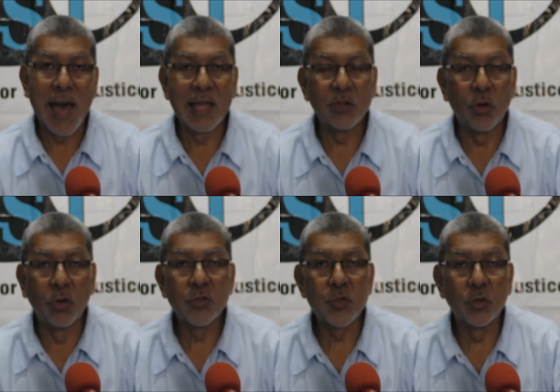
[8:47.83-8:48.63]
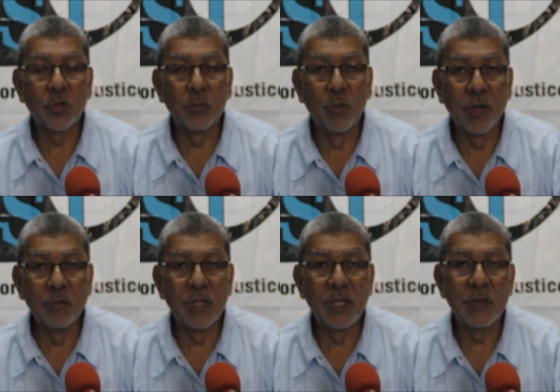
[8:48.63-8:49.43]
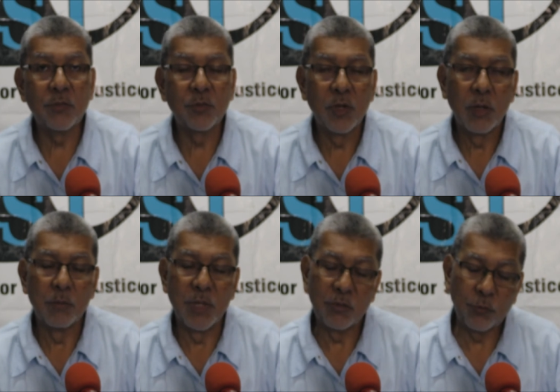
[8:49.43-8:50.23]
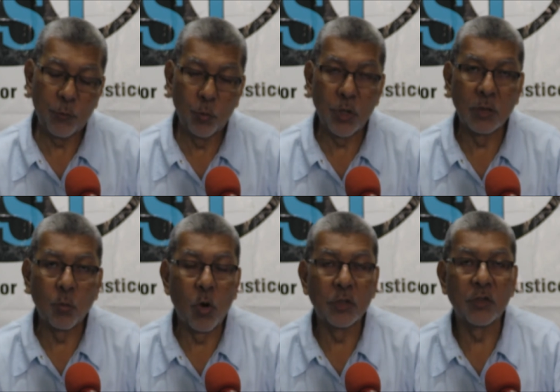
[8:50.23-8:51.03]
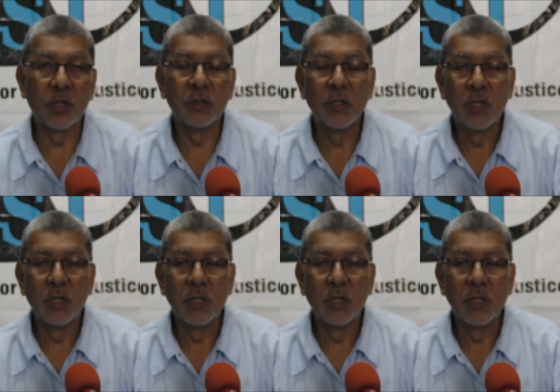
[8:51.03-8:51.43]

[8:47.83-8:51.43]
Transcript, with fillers: and also to bring relief, be it food and water,